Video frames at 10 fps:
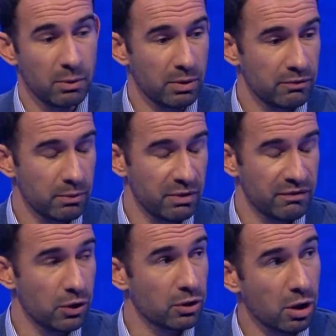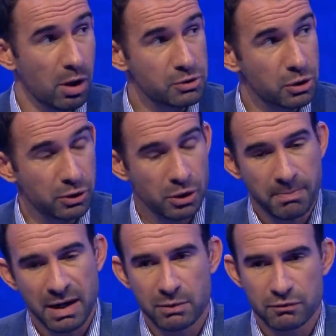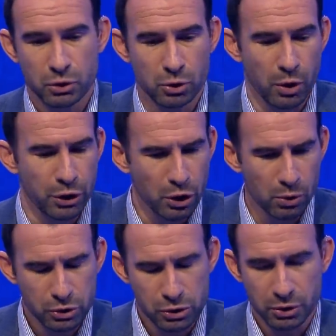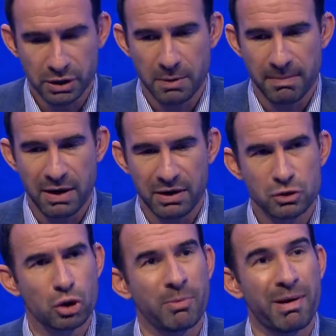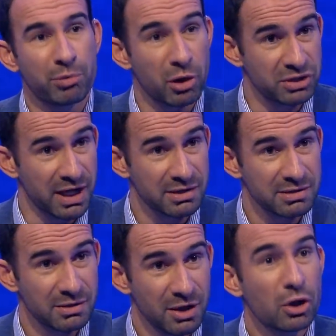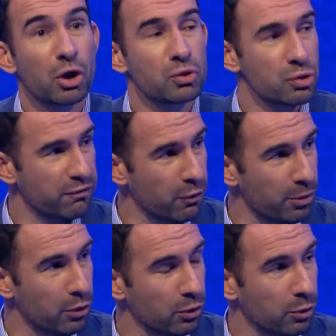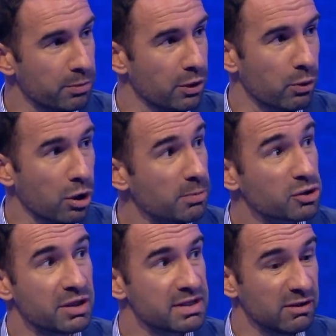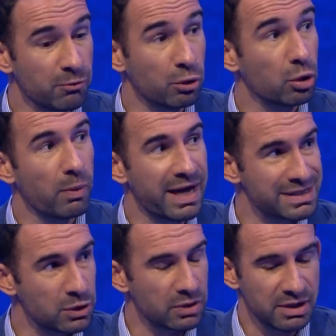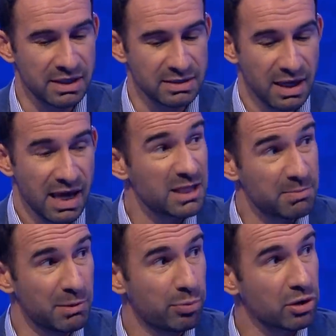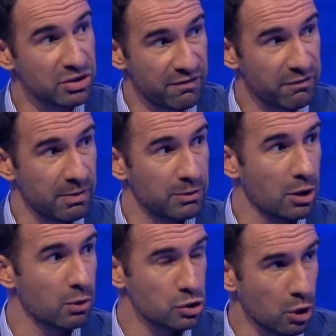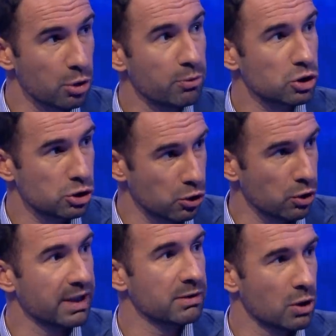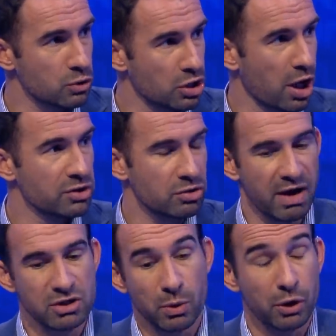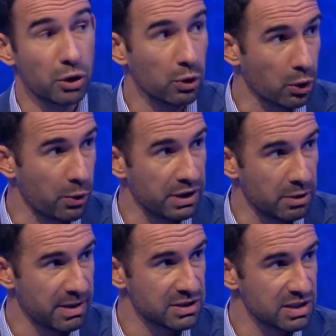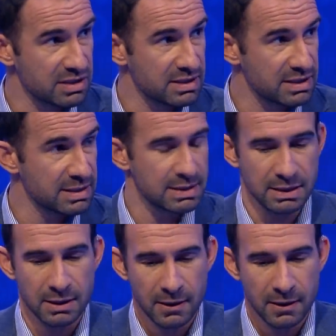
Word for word: We've, we've heard Klopp talking about it, we've talked Guardiola talking about it, talk about projects. Going to a football club, you know, Klopp's gone into Liverpool the way he's done things. It's been a project for him, you know, slowly but surely, you know, starting to rise. Guardiola going in at Manchester City.